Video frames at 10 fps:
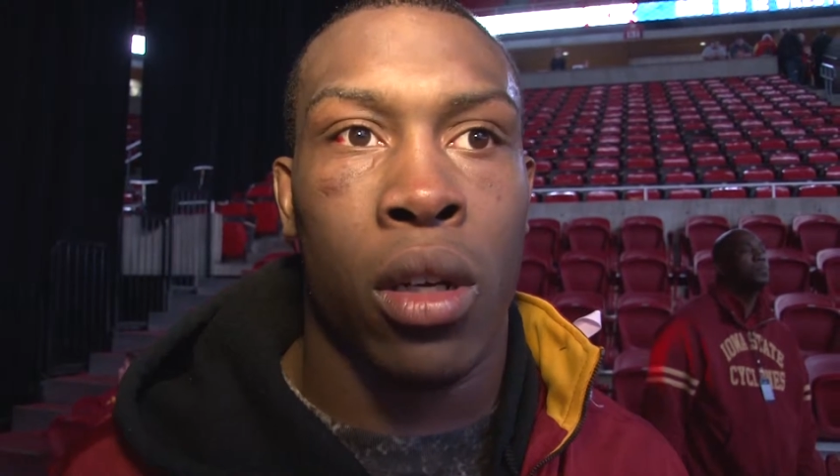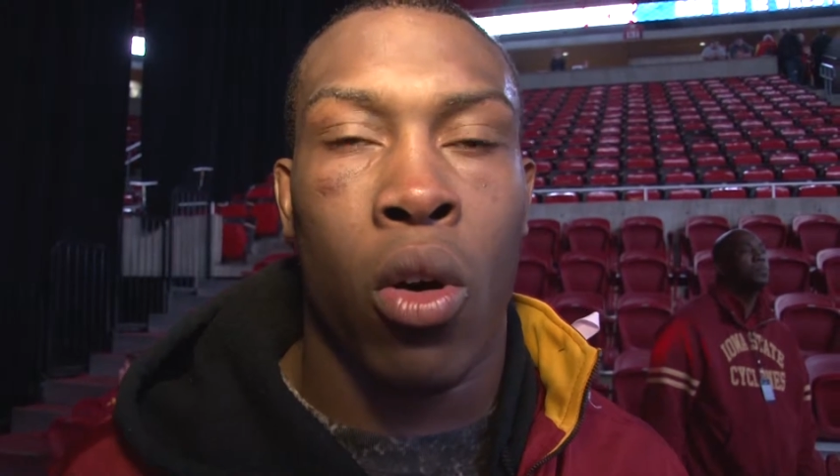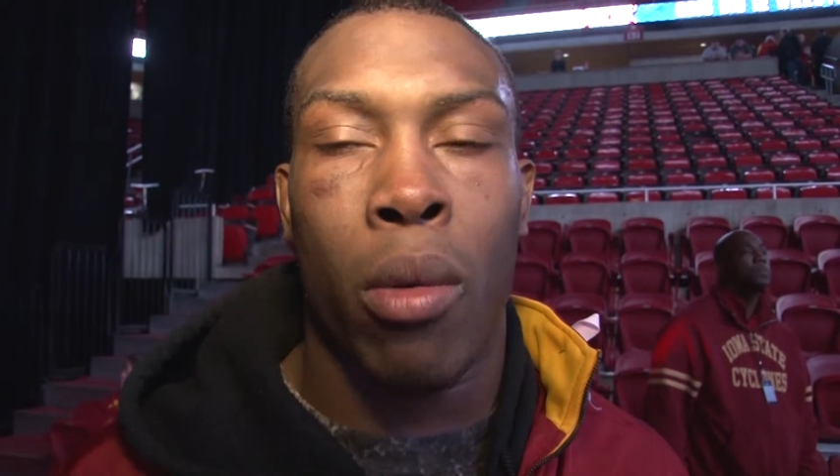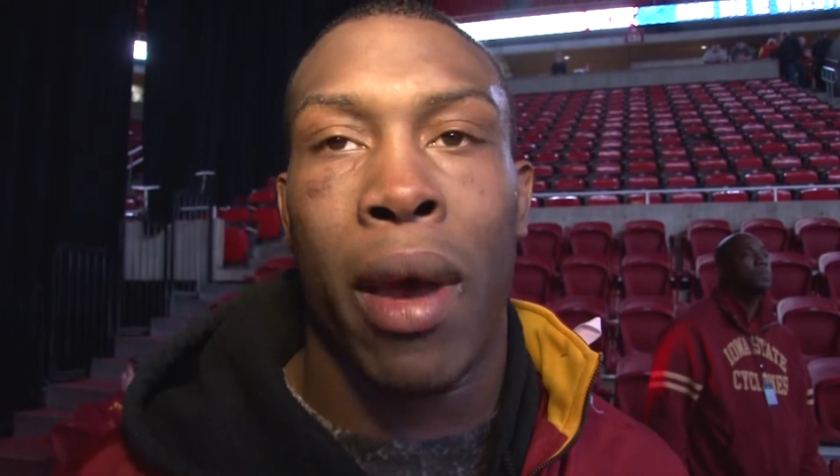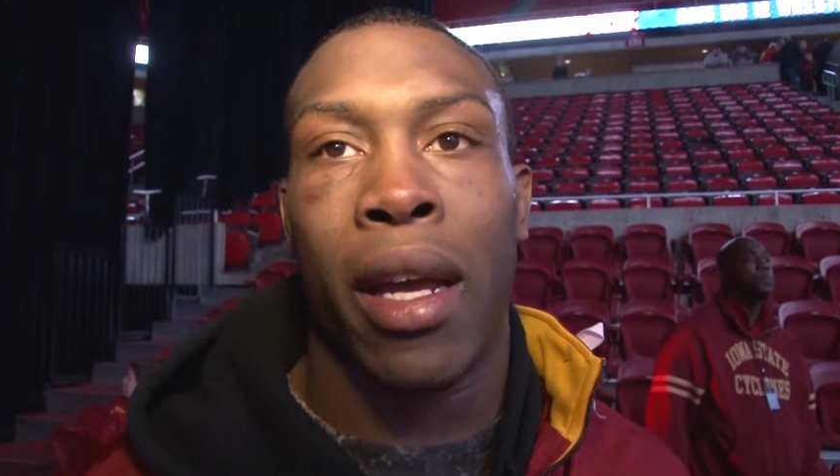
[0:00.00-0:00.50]

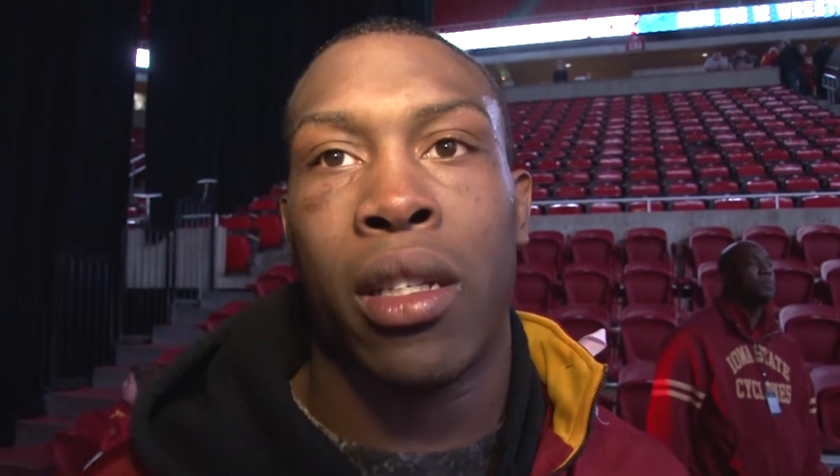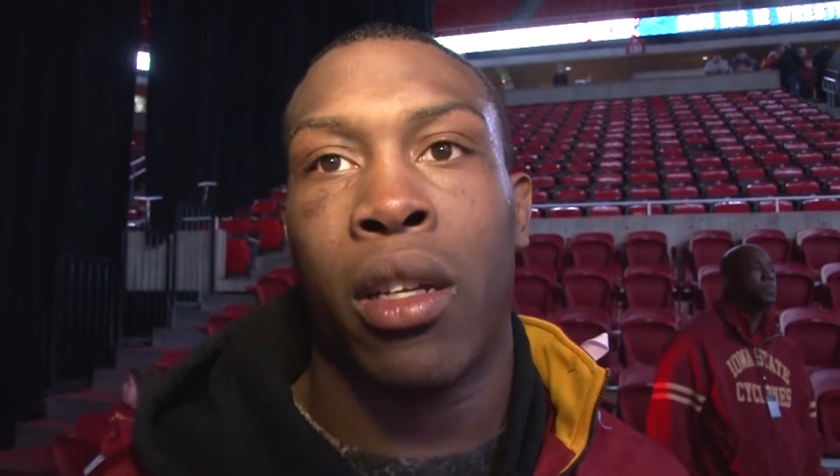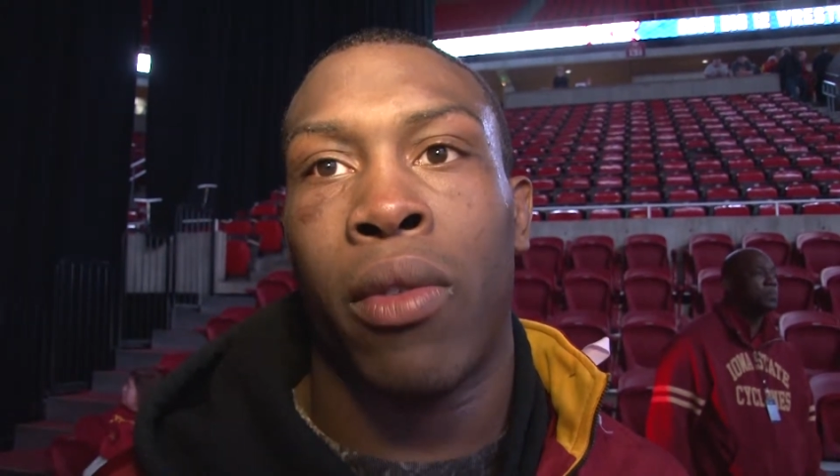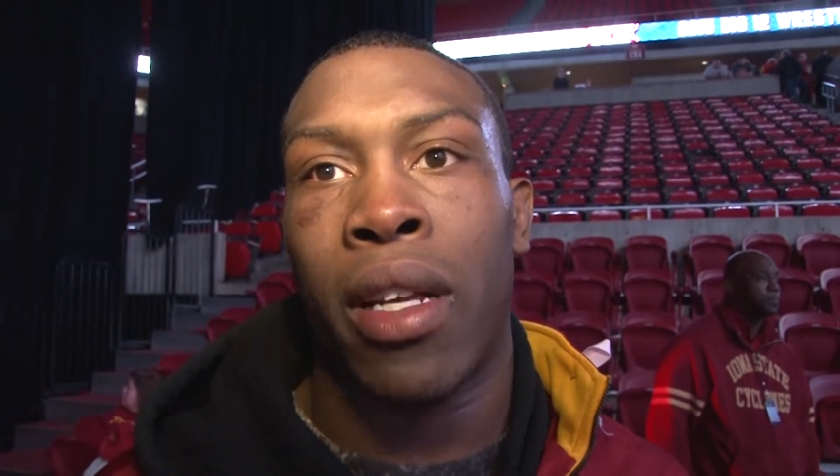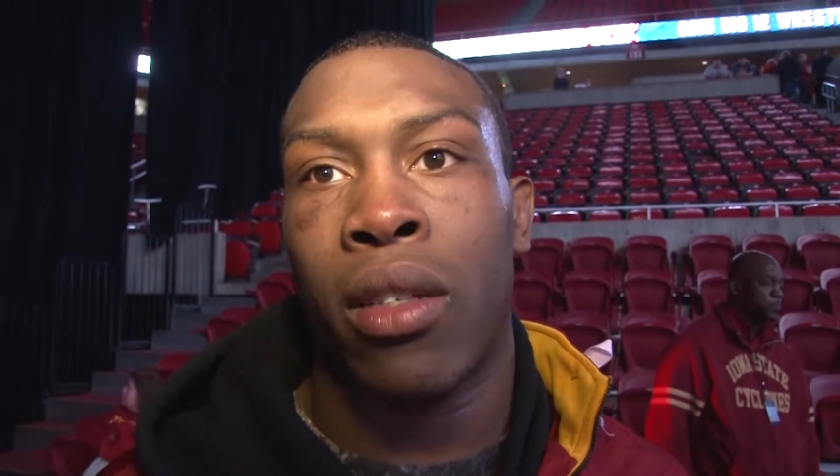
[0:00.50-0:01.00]
going back into
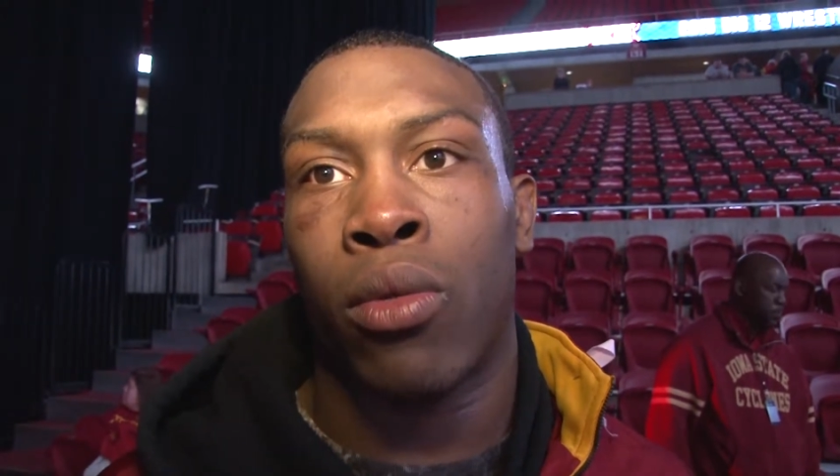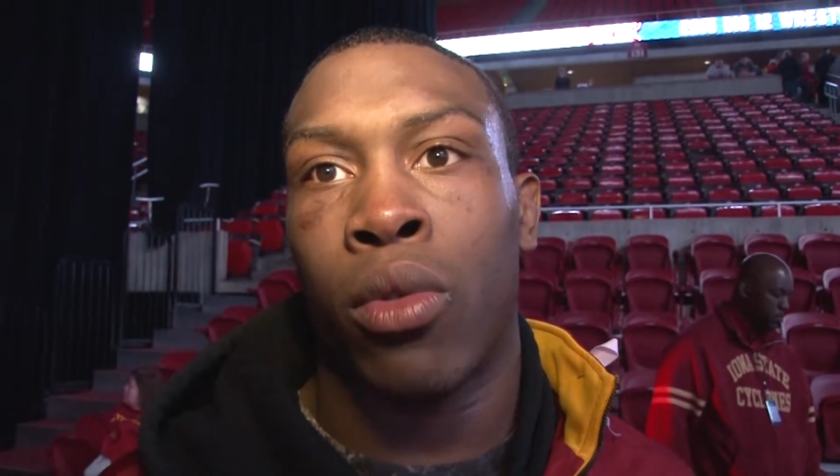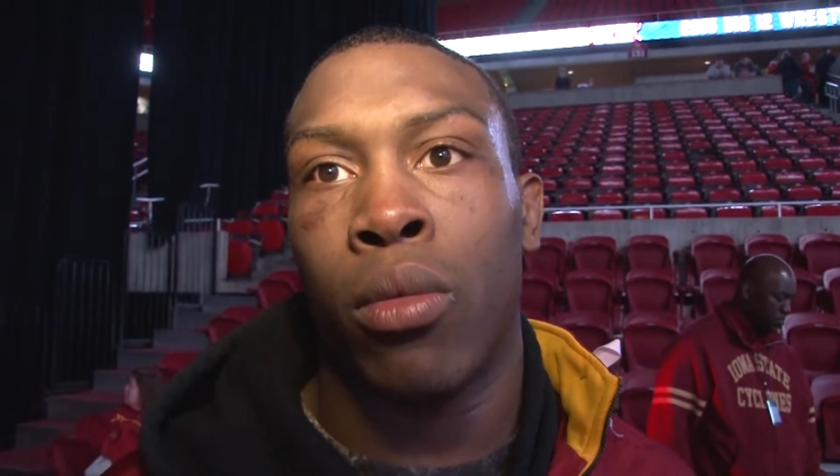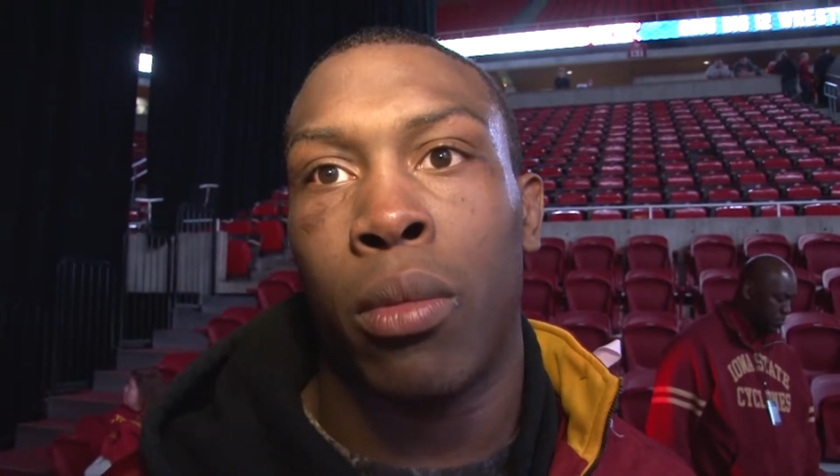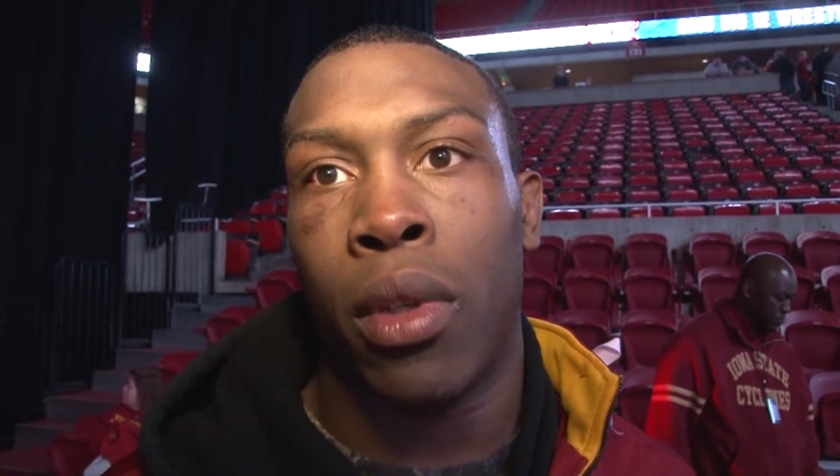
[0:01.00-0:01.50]
the wrestling
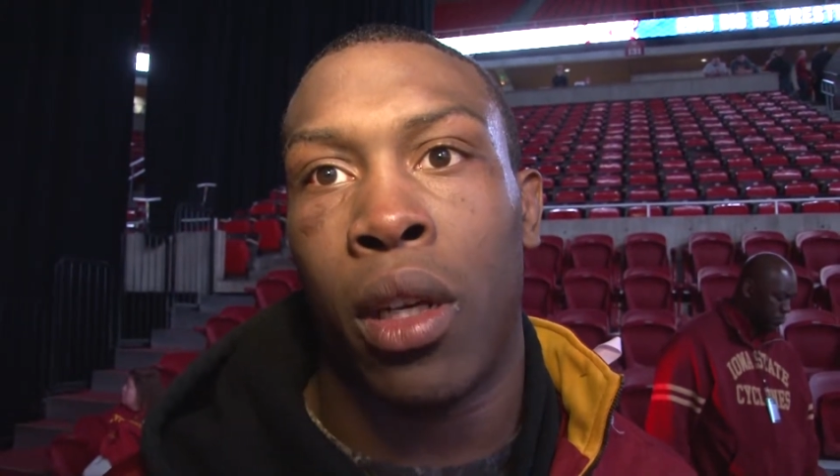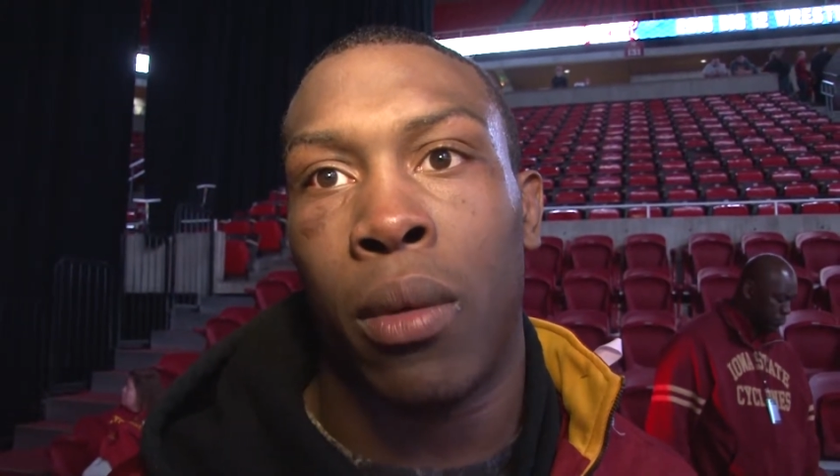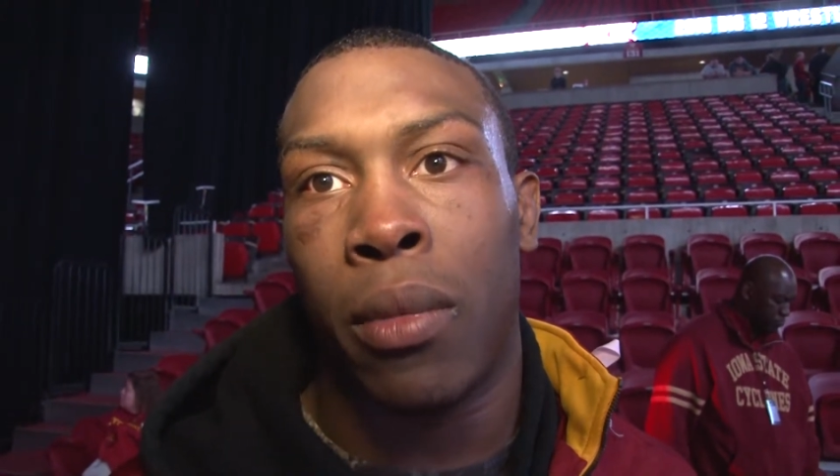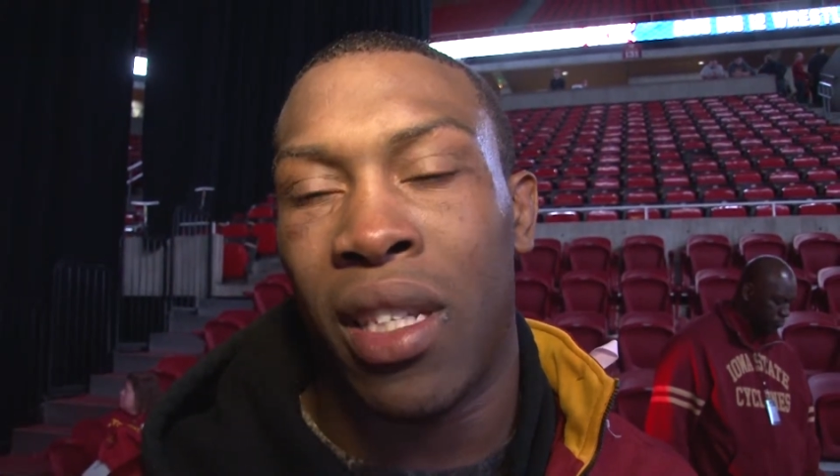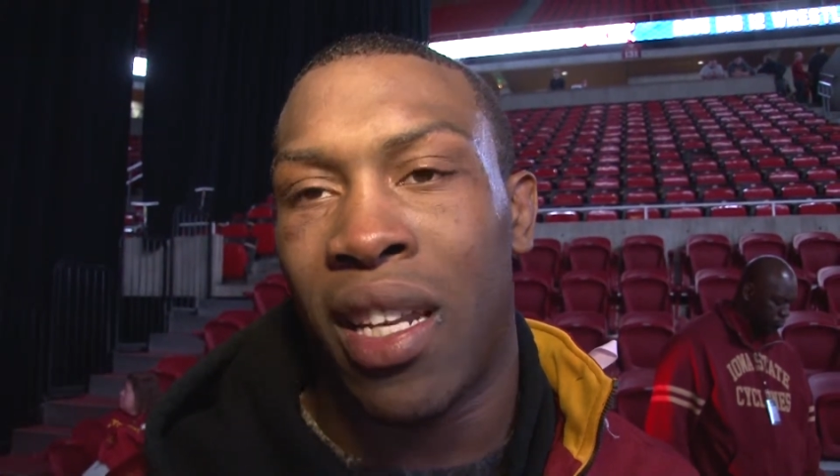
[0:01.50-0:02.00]
room
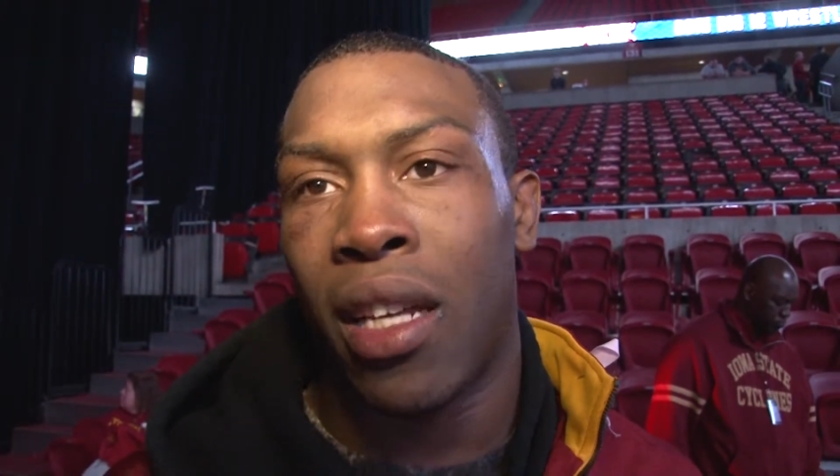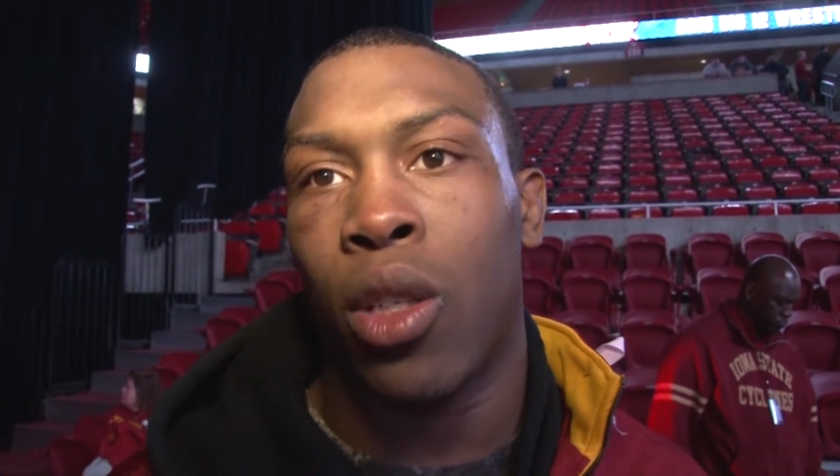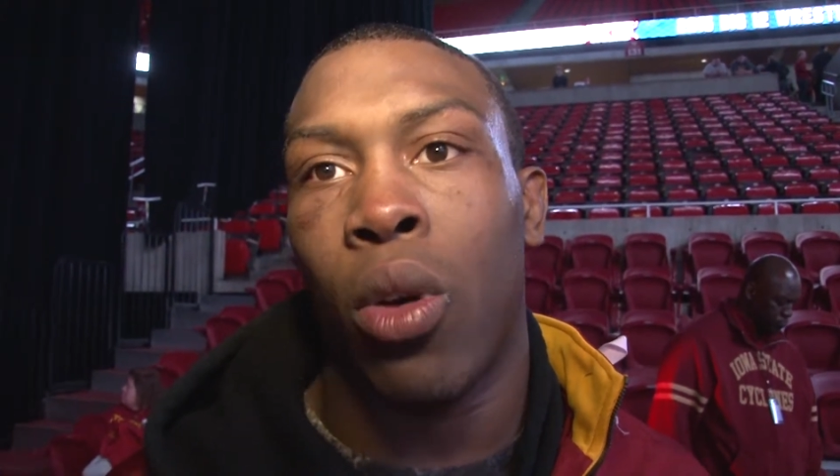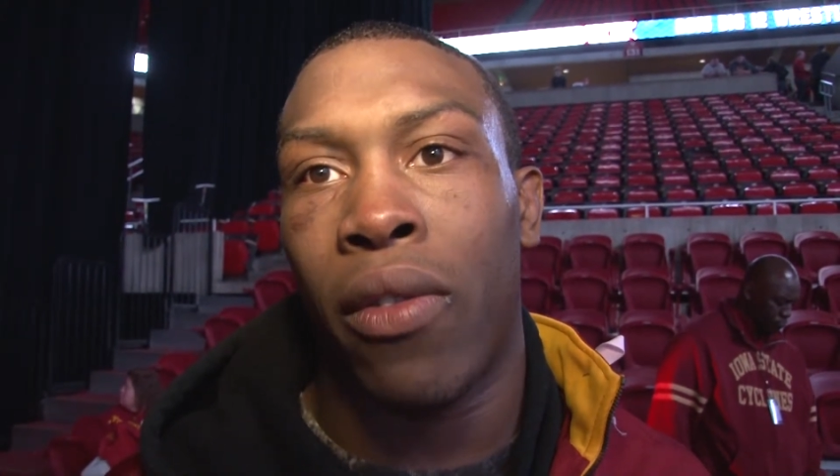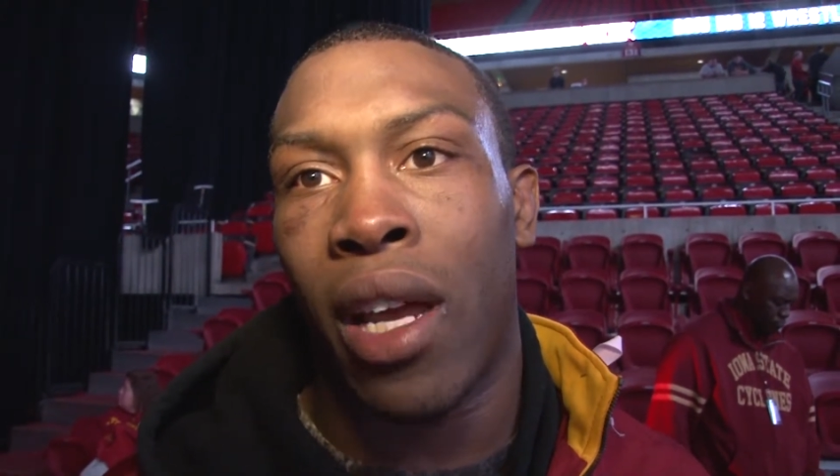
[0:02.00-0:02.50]
um, these next
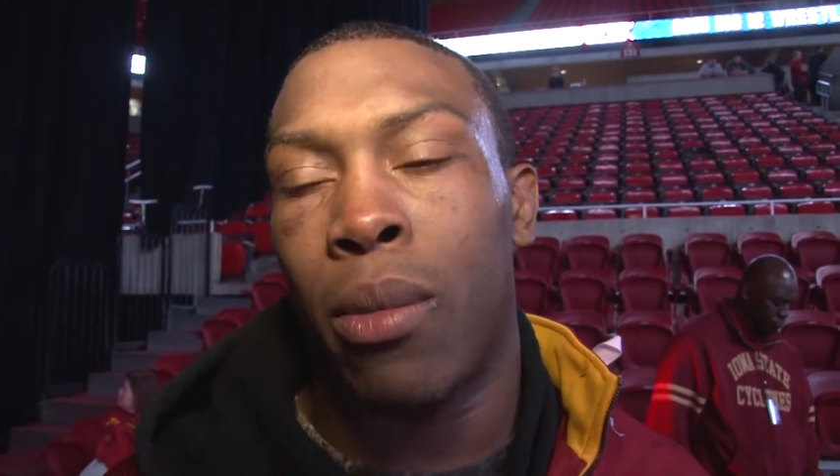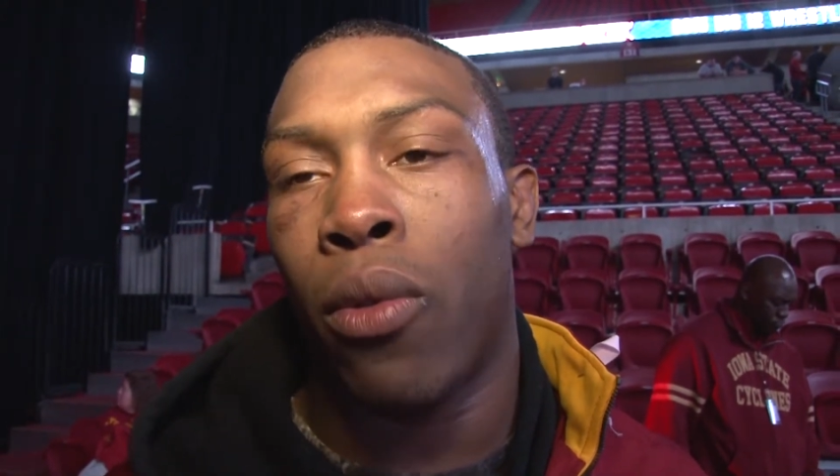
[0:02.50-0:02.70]
12 days